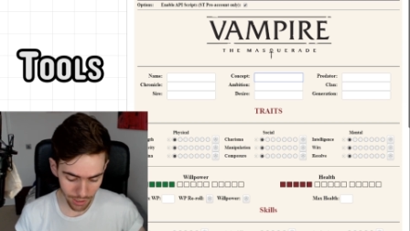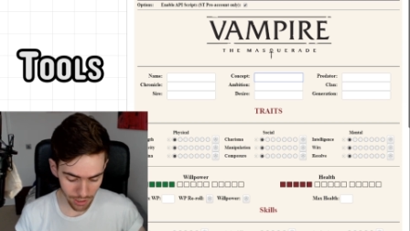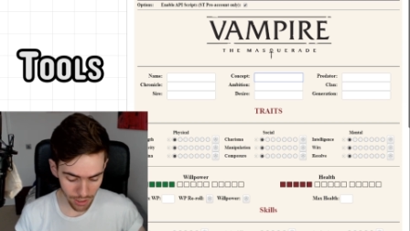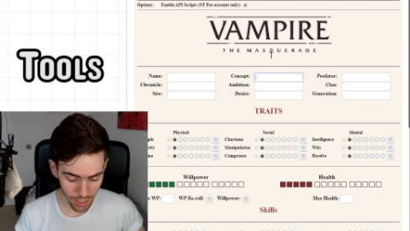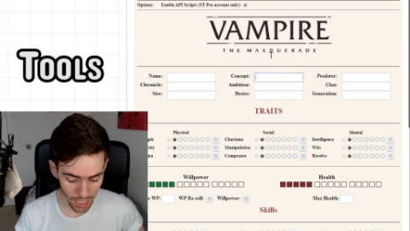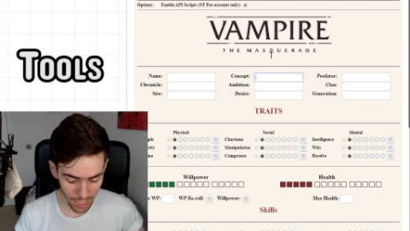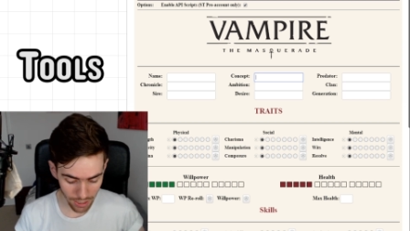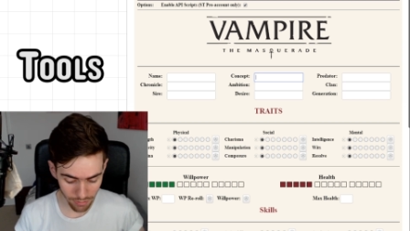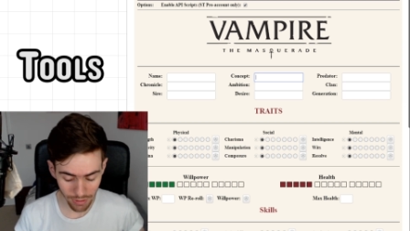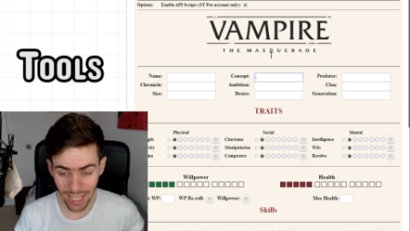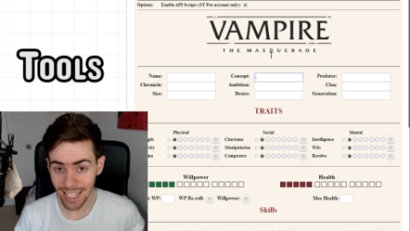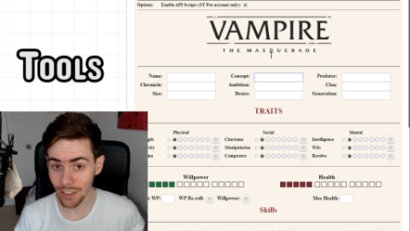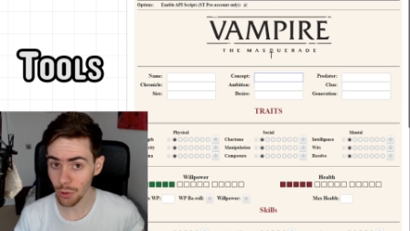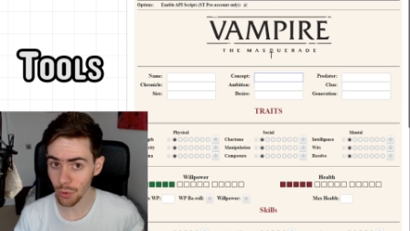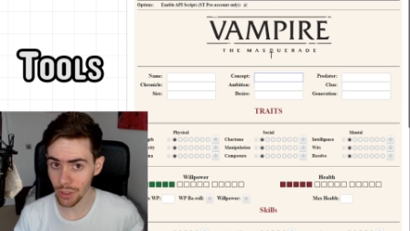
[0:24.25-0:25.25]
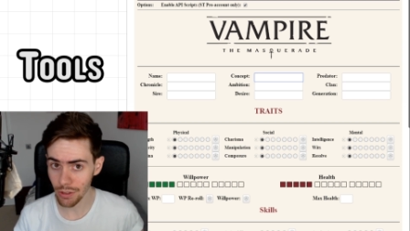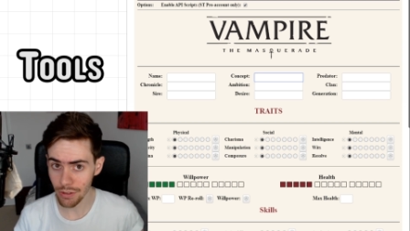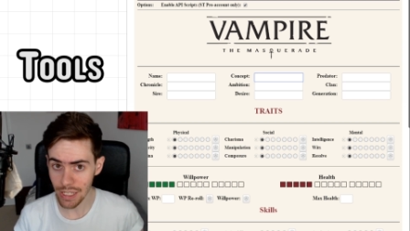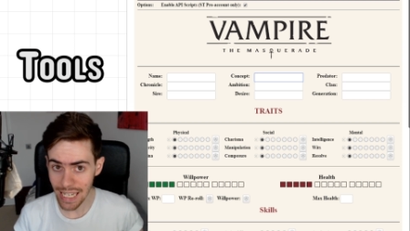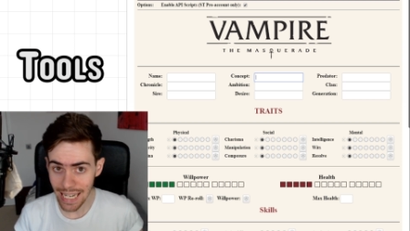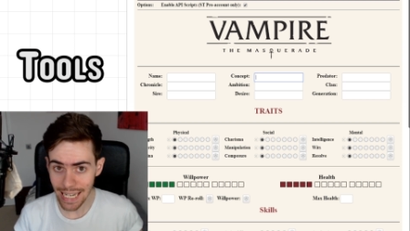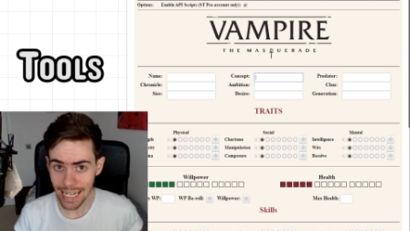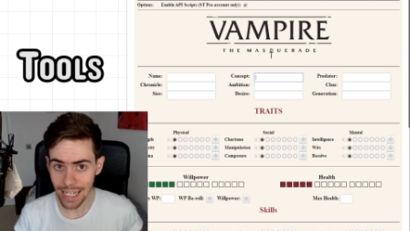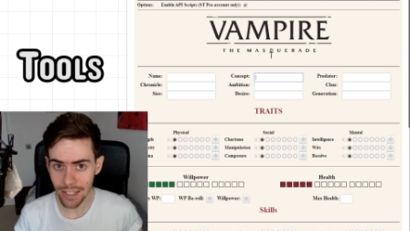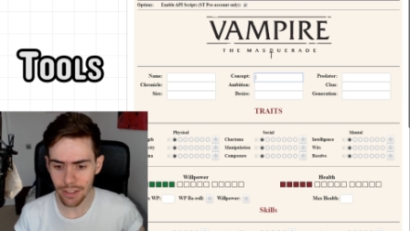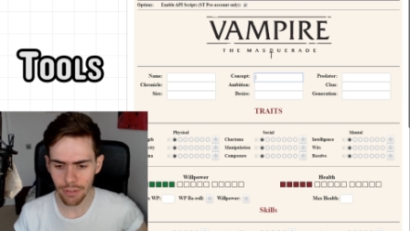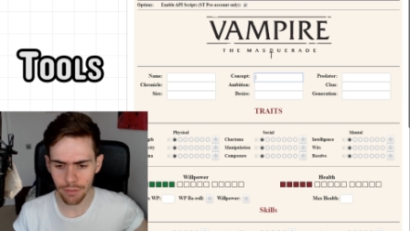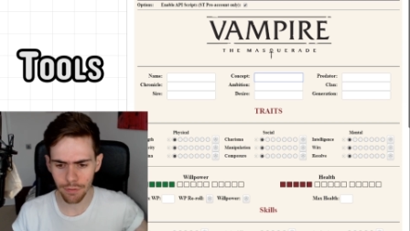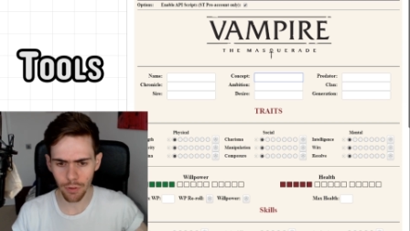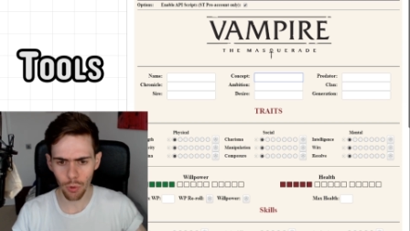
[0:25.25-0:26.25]
then that's all you need
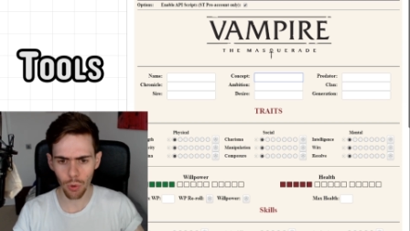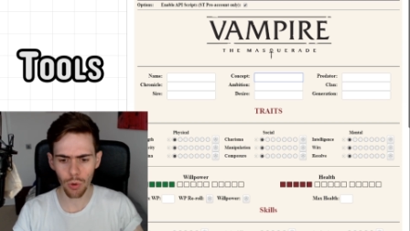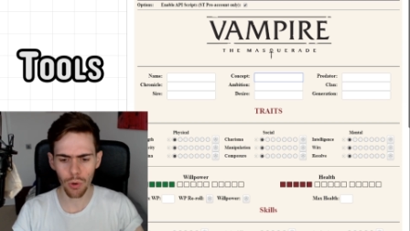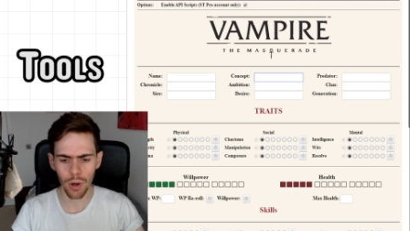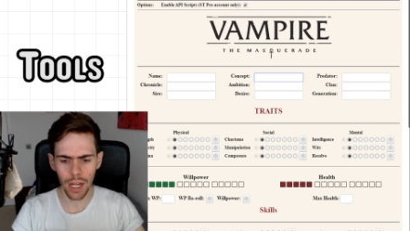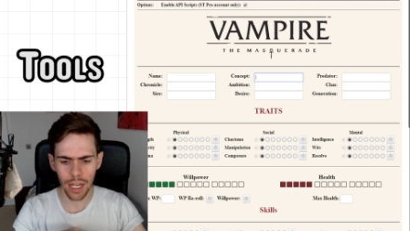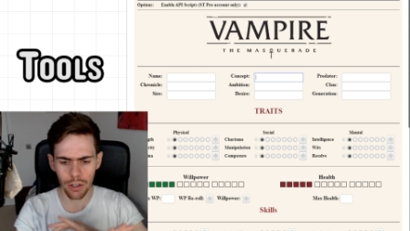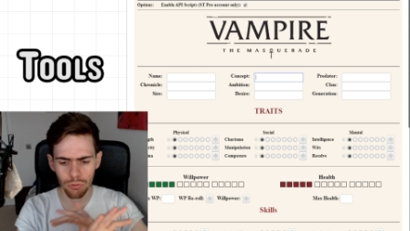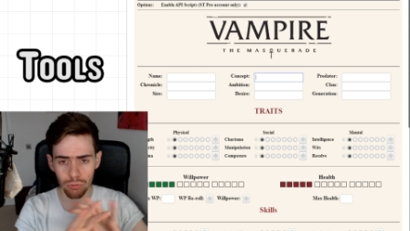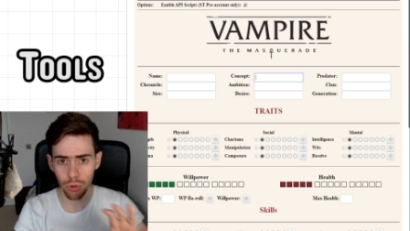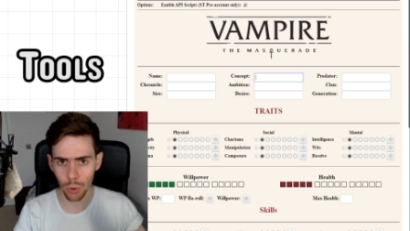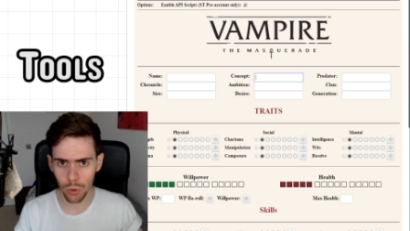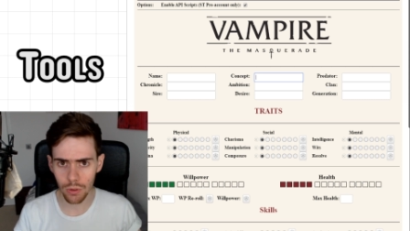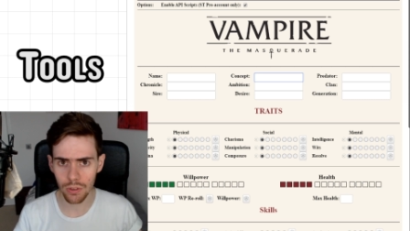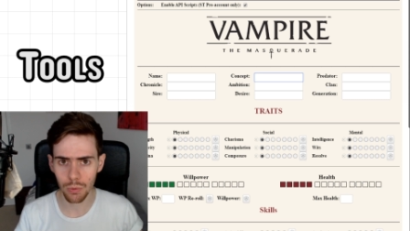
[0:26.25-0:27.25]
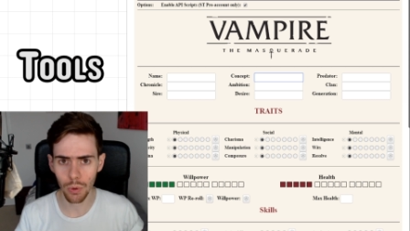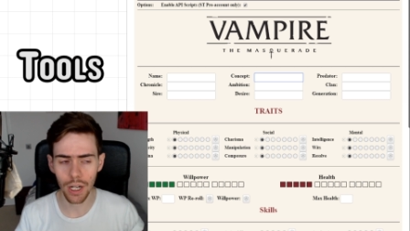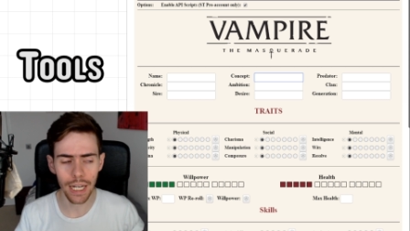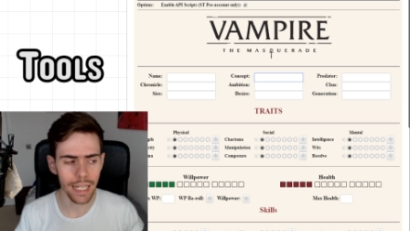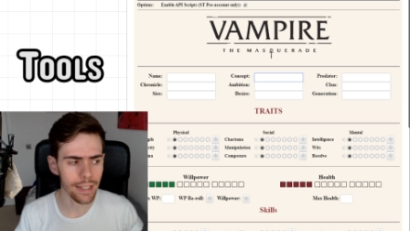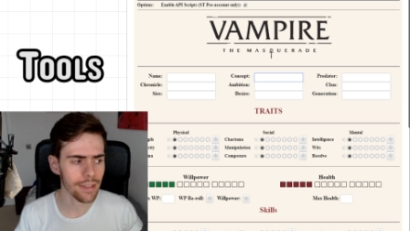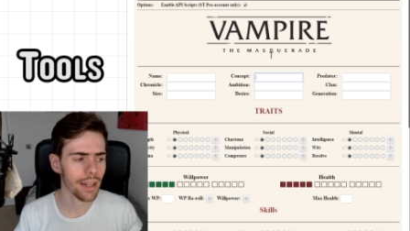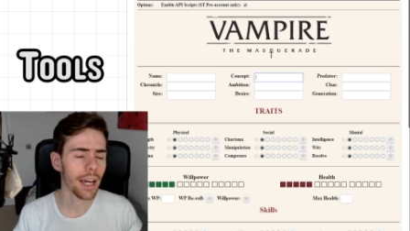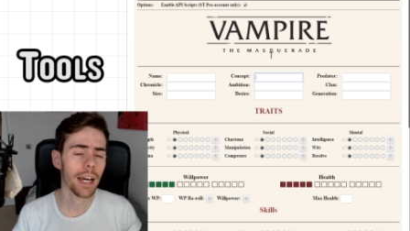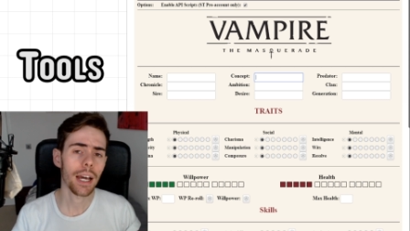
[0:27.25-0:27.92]
for uh, rules wise,